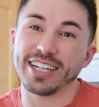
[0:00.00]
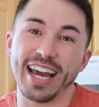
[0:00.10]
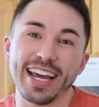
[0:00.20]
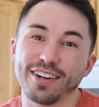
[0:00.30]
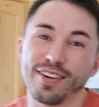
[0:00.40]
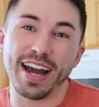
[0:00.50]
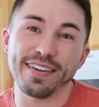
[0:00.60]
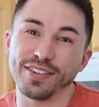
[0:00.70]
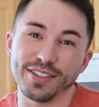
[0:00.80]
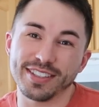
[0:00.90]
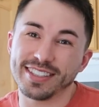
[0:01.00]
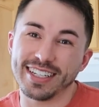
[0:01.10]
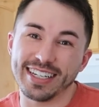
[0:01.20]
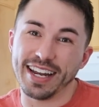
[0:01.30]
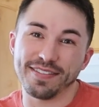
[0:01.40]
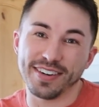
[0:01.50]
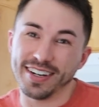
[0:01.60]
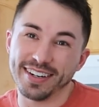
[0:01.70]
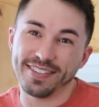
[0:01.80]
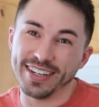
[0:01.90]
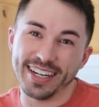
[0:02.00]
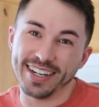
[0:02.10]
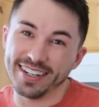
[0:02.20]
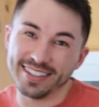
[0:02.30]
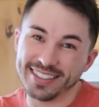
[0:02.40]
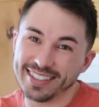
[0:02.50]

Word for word: giant rivals to Denver for oh. years.